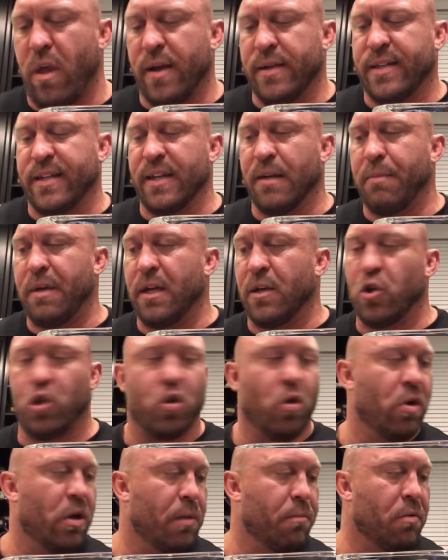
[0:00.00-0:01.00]
It's going to be
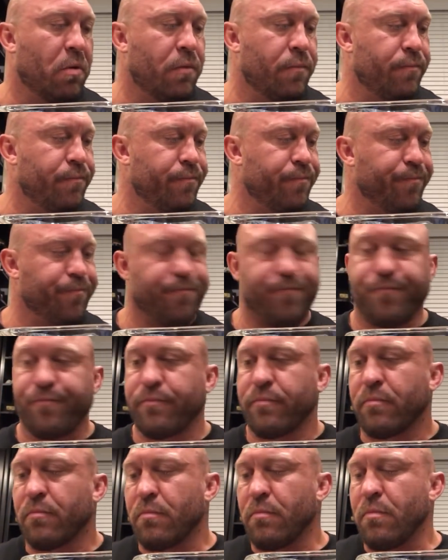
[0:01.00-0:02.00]
enjoyable.
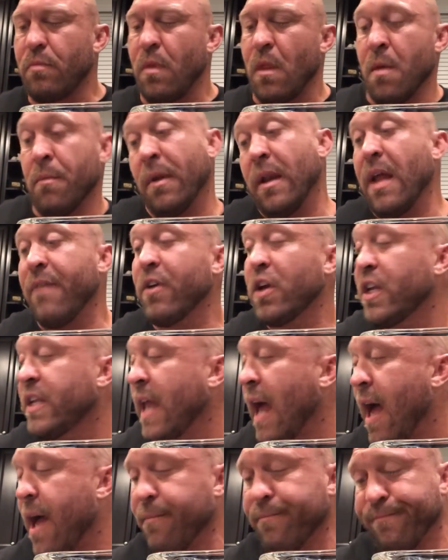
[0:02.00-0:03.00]
I'm going to have a good
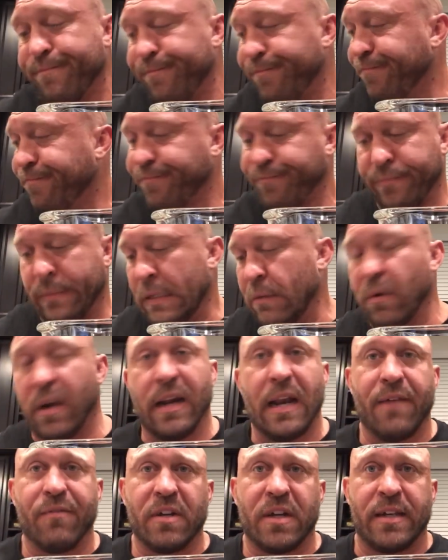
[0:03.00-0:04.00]
time. We're
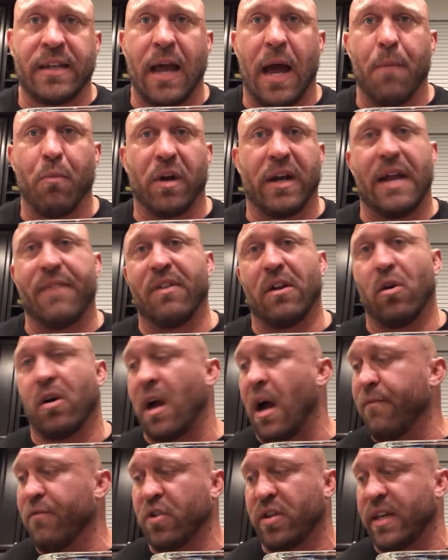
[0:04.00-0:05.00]
going to have a good time. We're going to have a little
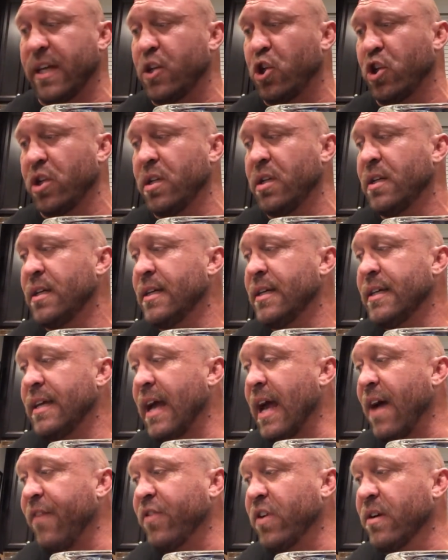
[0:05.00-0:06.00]
conversation
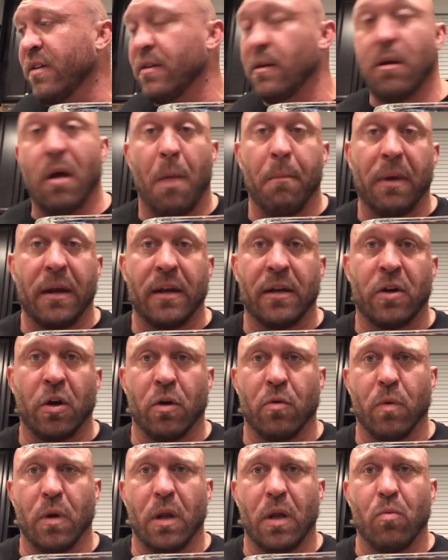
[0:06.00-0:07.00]
after. I'm going to
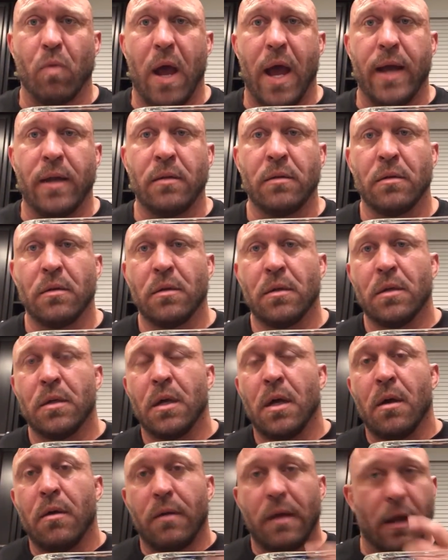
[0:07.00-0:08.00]
turn really red.
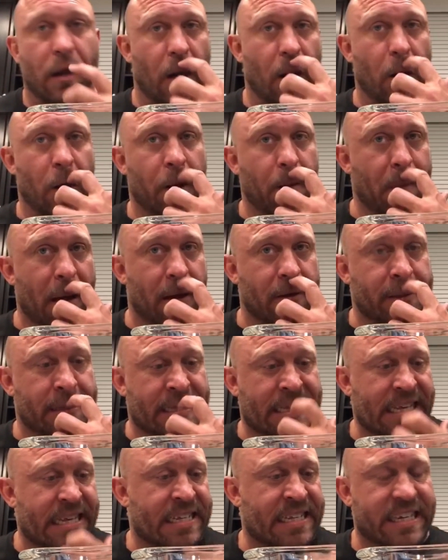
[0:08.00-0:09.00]
Gonna look about
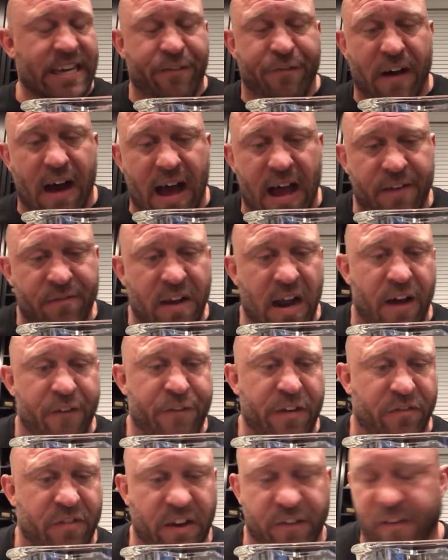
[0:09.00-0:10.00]
65, not
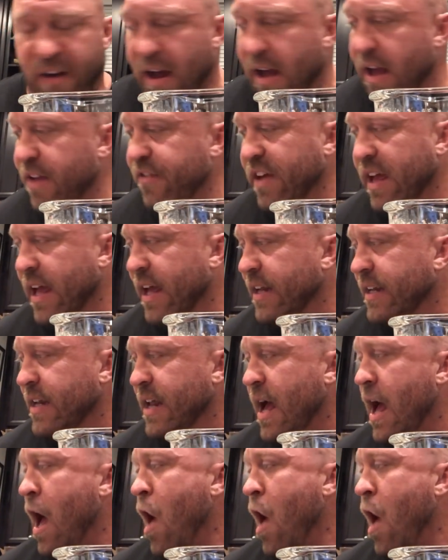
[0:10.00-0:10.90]
55, and